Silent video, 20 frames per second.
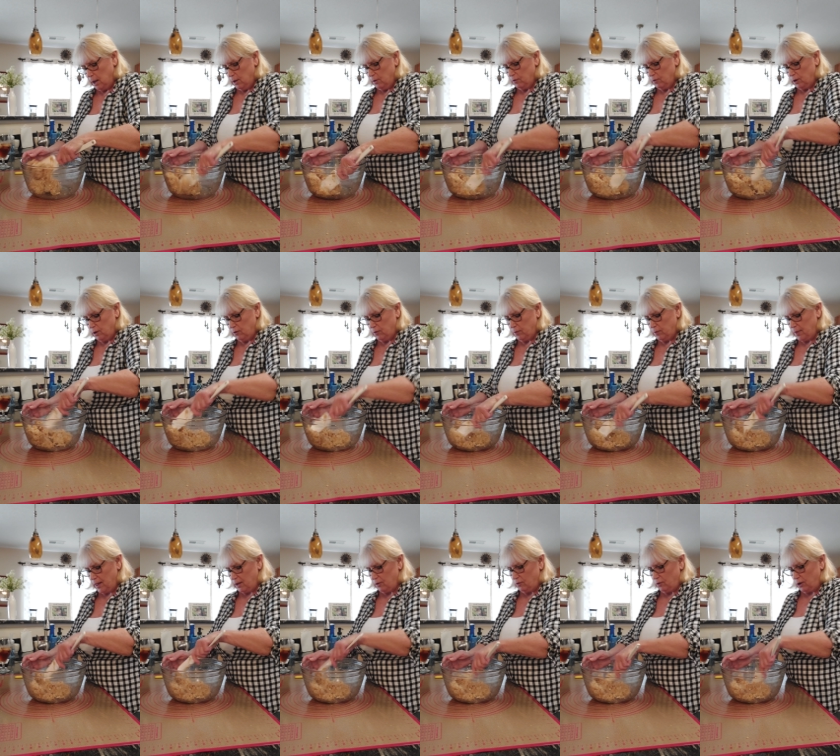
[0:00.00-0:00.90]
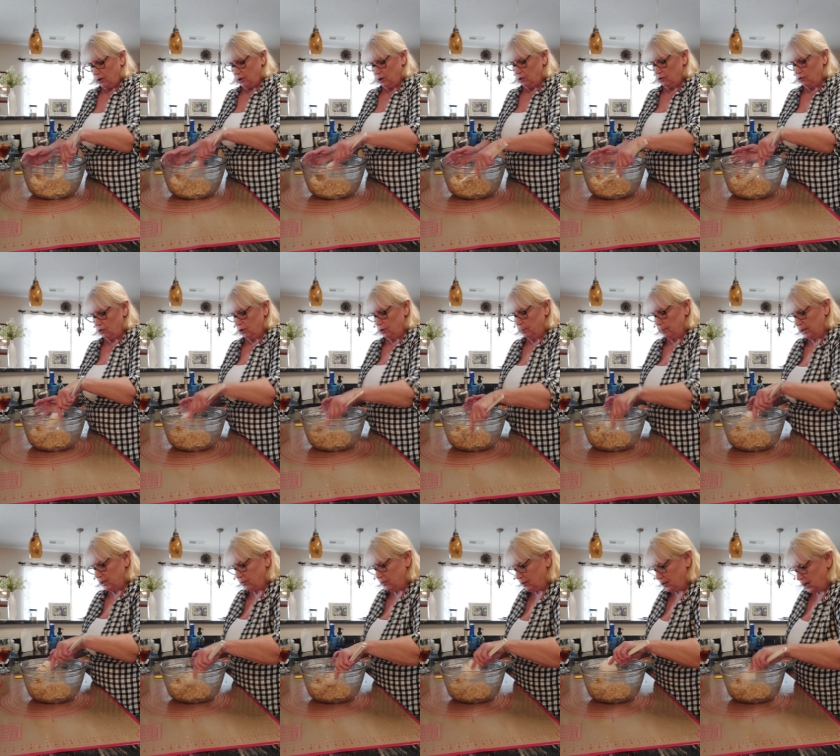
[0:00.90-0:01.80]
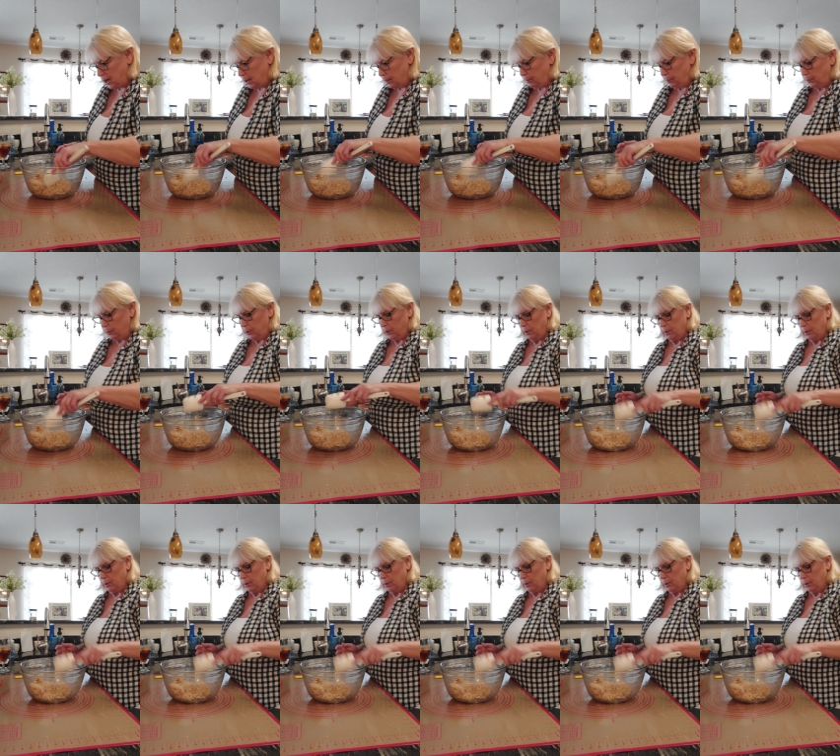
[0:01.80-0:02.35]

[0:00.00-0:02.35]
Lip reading: So that's all you do. You mix it up.